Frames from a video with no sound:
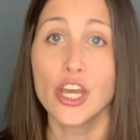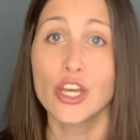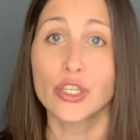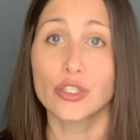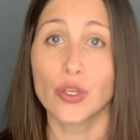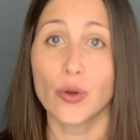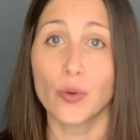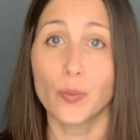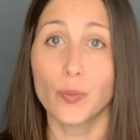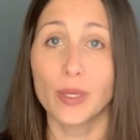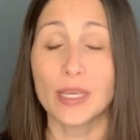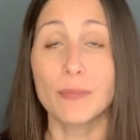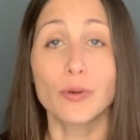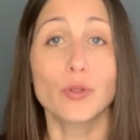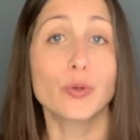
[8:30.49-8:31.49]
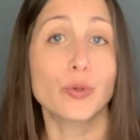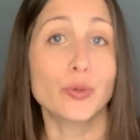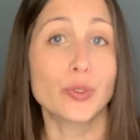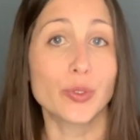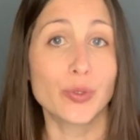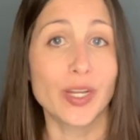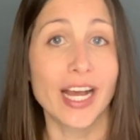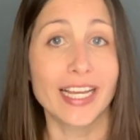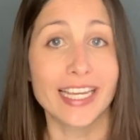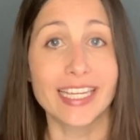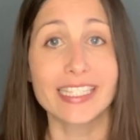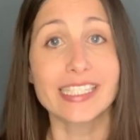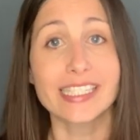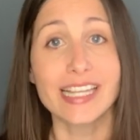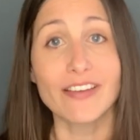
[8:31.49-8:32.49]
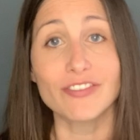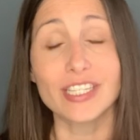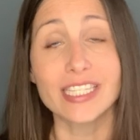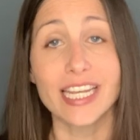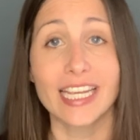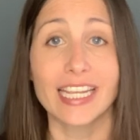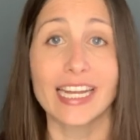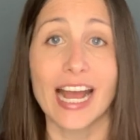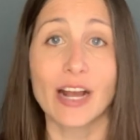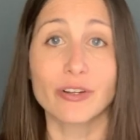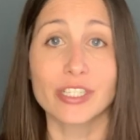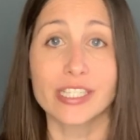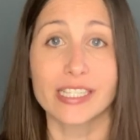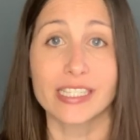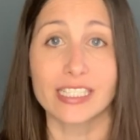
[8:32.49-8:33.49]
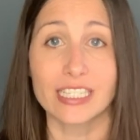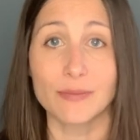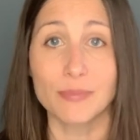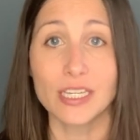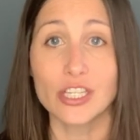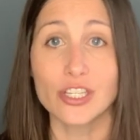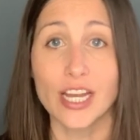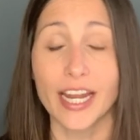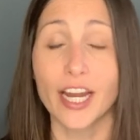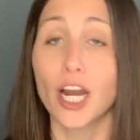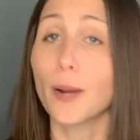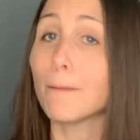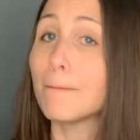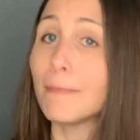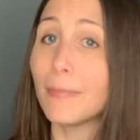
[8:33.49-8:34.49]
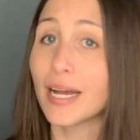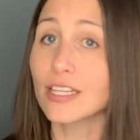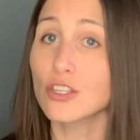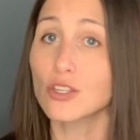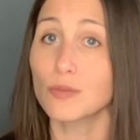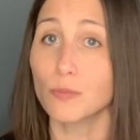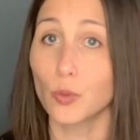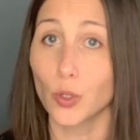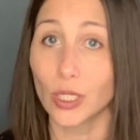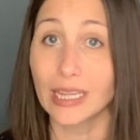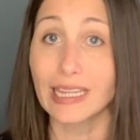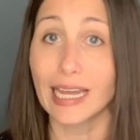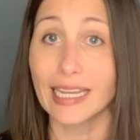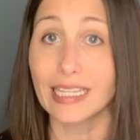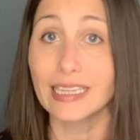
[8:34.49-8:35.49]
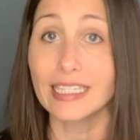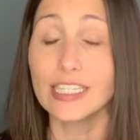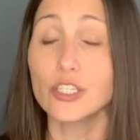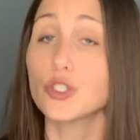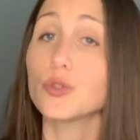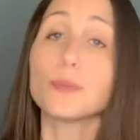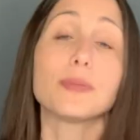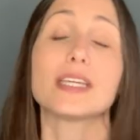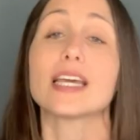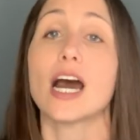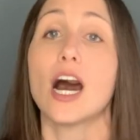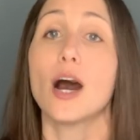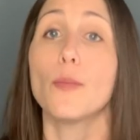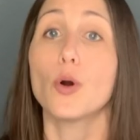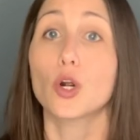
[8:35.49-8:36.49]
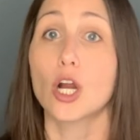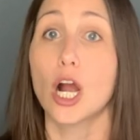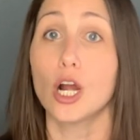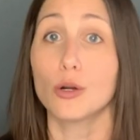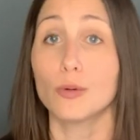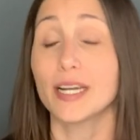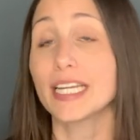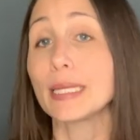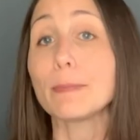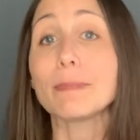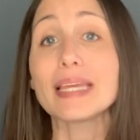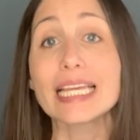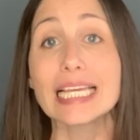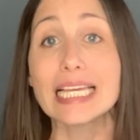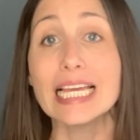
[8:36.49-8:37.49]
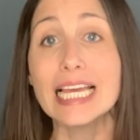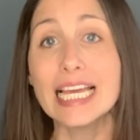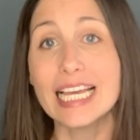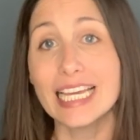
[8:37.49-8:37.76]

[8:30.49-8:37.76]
So people who do not get 7 to 8 hours of sleep each night are much more likely to become or already be